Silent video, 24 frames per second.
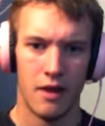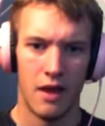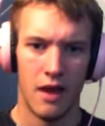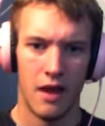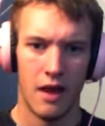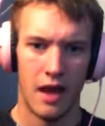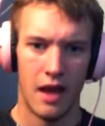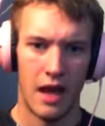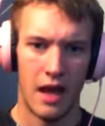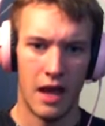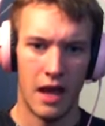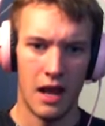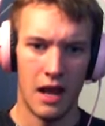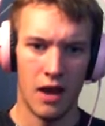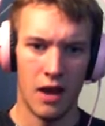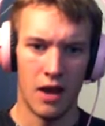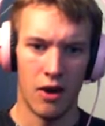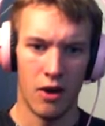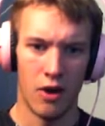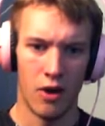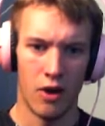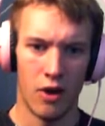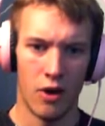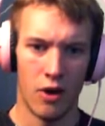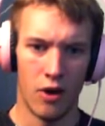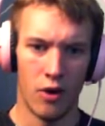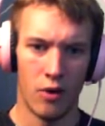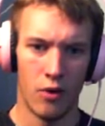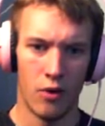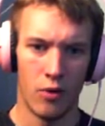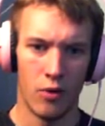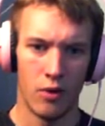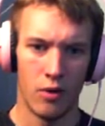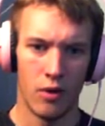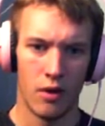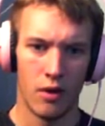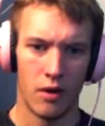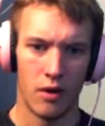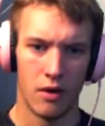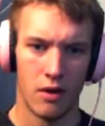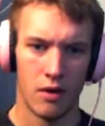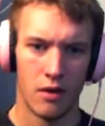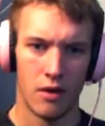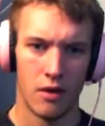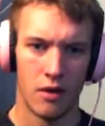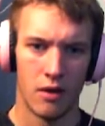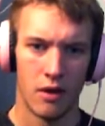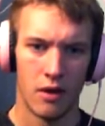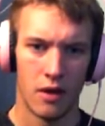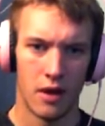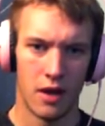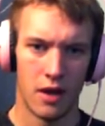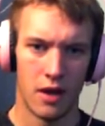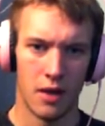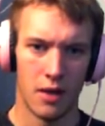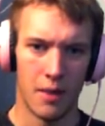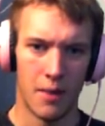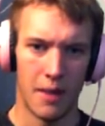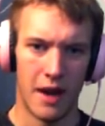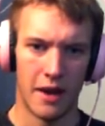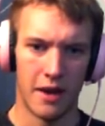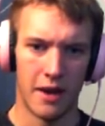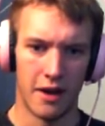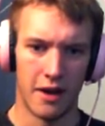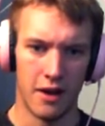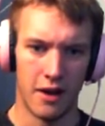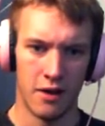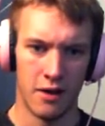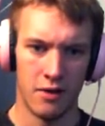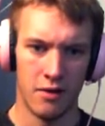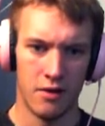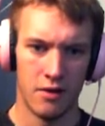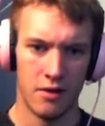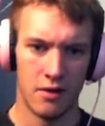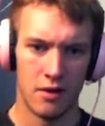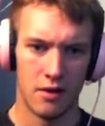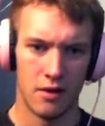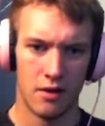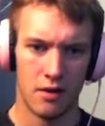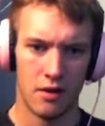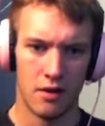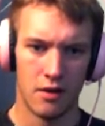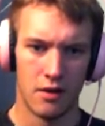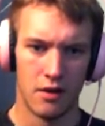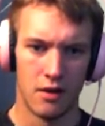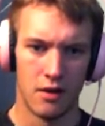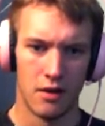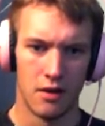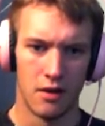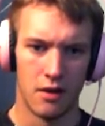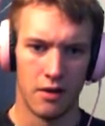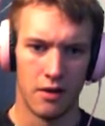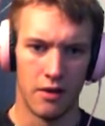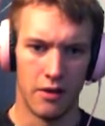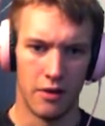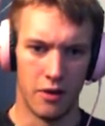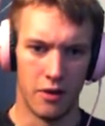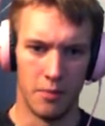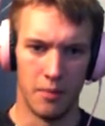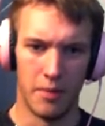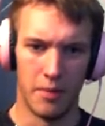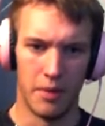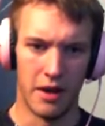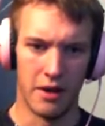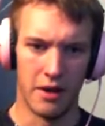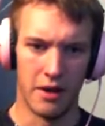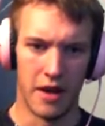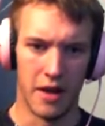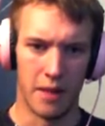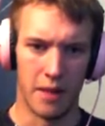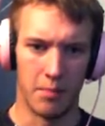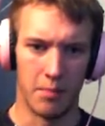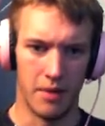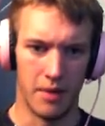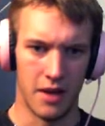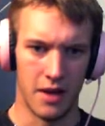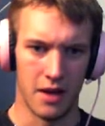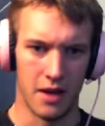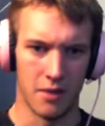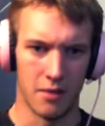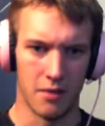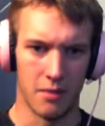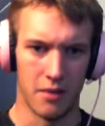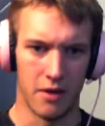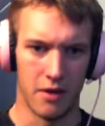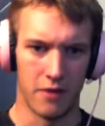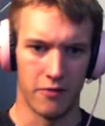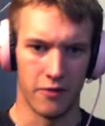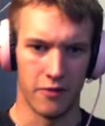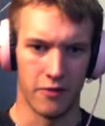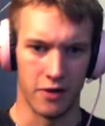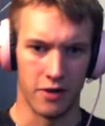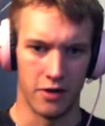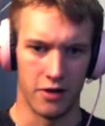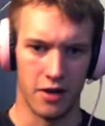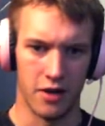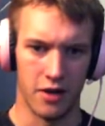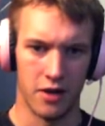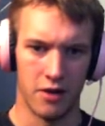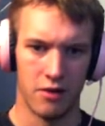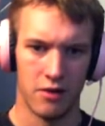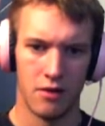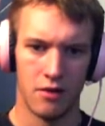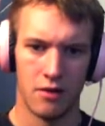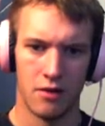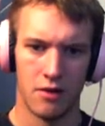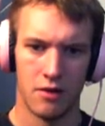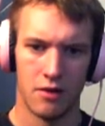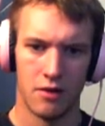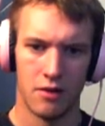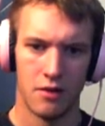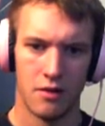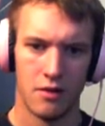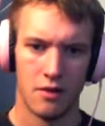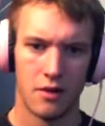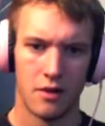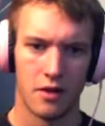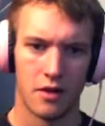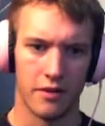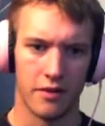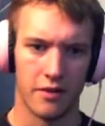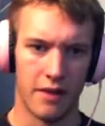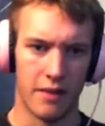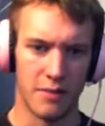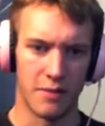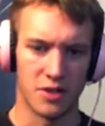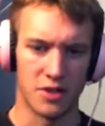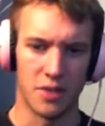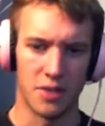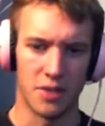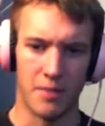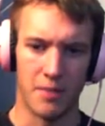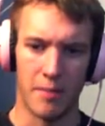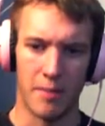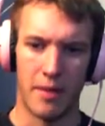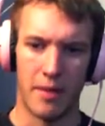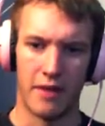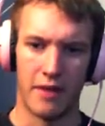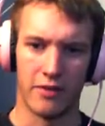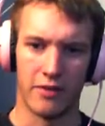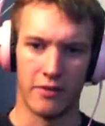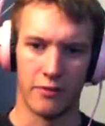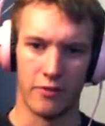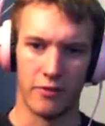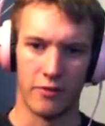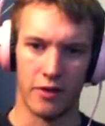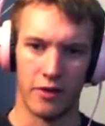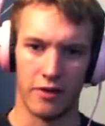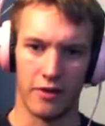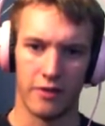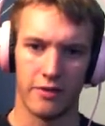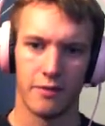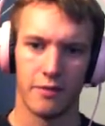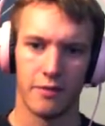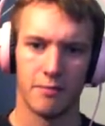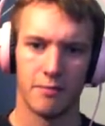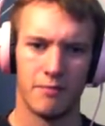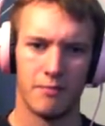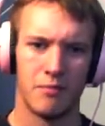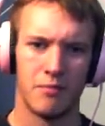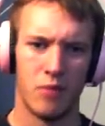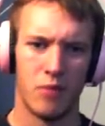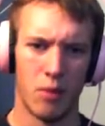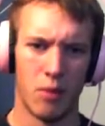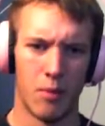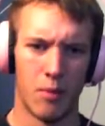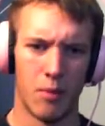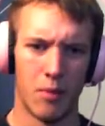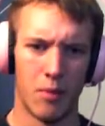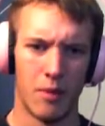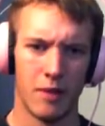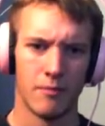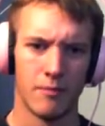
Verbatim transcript: Hello. Anybody here? There better not be any motherfucker here. Because I'm gonna shit my pants if there is, probably.